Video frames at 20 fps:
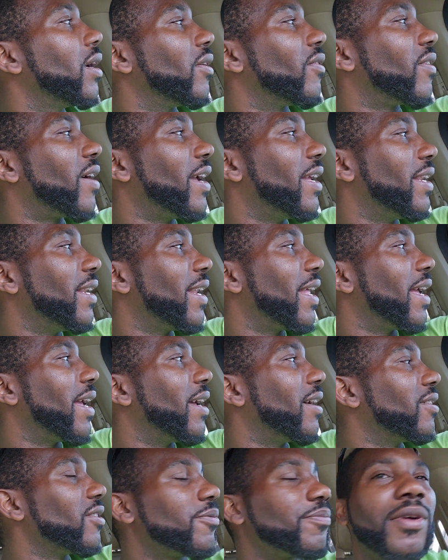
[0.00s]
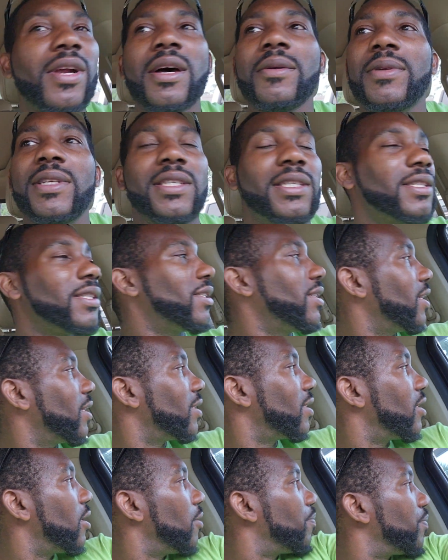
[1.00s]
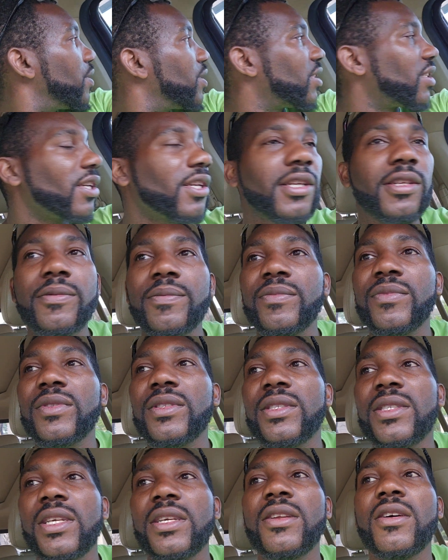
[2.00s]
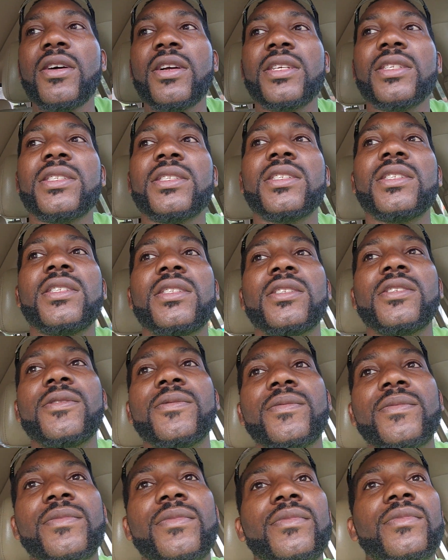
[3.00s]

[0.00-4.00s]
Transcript: right now it's probably 60% St. Augustine.